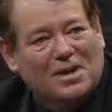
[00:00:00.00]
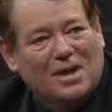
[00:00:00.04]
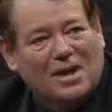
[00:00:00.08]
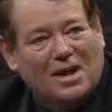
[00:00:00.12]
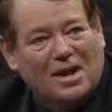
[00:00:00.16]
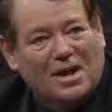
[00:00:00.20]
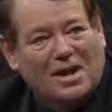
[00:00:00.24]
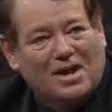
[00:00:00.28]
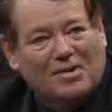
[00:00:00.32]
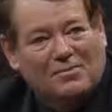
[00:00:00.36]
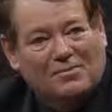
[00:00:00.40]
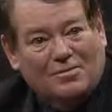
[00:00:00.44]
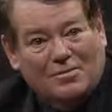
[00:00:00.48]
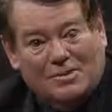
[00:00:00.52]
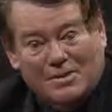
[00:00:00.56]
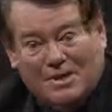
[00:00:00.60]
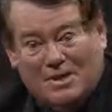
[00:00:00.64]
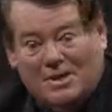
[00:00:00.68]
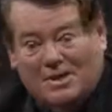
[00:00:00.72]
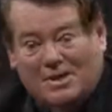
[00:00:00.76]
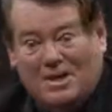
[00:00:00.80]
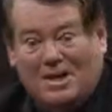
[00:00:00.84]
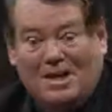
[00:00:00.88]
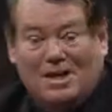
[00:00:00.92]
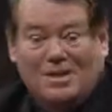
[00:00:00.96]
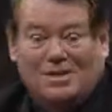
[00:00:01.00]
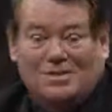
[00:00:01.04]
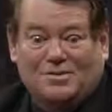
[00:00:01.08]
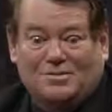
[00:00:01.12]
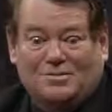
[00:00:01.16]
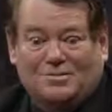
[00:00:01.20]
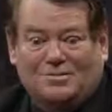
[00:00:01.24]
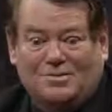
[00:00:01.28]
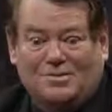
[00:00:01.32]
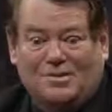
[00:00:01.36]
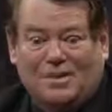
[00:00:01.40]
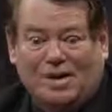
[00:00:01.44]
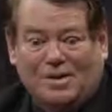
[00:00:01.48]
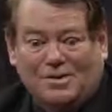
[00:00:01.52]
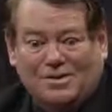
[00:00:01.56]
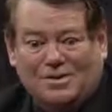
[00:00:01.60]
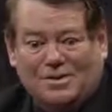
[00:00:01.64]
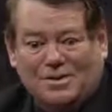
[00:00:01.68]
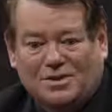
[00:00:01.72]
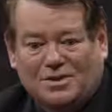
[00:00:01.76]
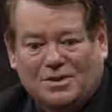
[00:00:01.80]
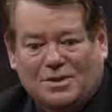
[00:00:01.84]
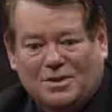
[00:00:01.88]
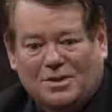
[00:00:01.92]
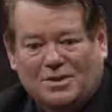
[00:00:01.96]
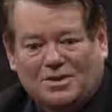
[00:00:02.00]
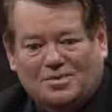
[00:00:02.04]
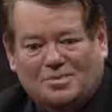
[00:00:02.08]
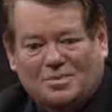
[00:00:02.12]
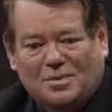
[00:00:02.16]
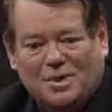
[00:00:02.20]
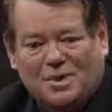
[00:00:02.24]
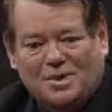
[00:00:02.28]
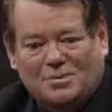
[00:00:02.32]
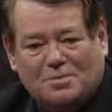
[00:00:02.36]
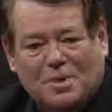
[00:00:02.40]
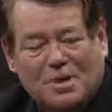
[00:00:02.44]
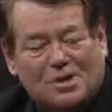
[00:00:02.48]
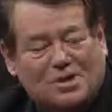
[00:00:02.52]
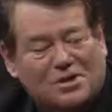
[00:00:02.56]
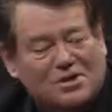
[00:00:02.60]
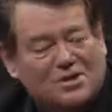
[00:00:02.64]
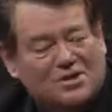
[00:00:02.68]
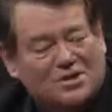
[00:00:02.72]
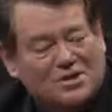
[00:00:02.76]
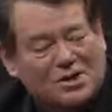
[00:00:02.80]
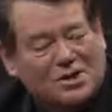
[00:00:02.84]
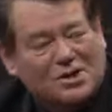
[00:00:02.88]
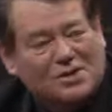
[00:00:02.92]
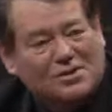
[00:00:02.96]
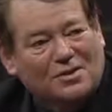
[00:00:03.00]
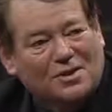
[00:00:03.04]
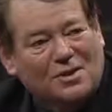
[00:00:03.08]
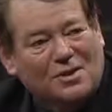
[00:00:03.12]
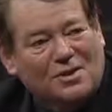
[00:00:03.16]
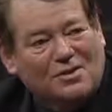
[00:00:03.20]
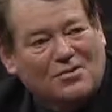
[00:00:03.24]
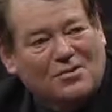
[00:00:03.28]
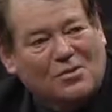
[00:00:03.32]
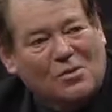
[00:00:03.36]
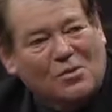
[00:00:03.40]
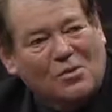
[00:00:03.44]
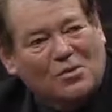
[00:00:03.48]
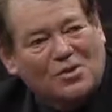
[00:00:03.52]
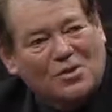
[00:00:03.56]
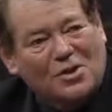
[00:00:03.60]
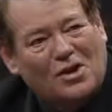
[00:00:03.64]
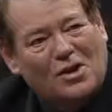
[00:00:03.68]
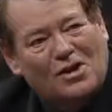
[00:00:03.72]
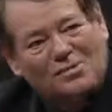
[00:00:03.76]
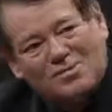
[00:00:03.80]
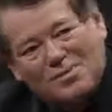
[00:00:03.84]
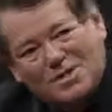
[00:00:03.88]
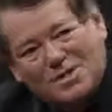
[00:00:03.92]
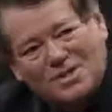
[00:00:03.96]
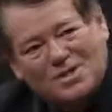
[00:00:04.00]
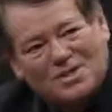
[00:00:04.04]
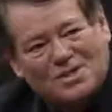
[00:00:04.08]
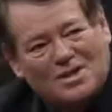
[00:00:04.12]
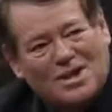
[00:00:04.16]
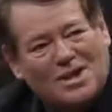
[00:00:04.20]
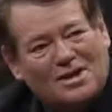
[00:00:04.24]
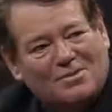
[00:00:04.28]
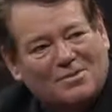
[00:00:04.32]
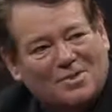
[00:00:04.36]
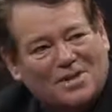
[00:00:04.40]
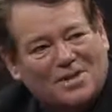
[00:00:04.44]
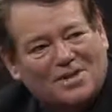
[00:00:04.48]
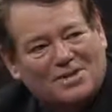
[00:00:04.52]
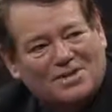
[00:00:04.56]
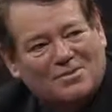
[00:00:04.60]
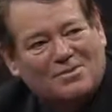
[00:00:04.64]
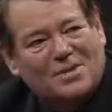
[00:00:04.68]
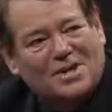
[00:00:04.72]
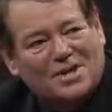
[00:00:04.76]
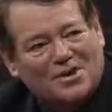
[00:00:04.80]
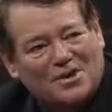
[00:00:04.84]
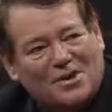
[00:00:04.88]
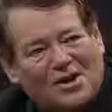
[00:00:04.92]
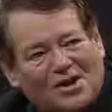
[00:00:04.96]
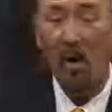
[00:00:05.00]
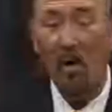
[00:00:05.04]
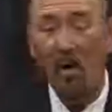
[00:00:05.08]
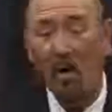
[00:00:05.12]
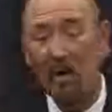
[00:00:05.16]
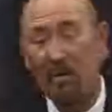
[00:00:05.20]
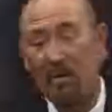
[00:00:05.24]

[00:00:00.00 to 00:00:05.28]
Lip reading: for 10 days once, and he's been to New Zealand 4 times, and he stayed with us 3 times.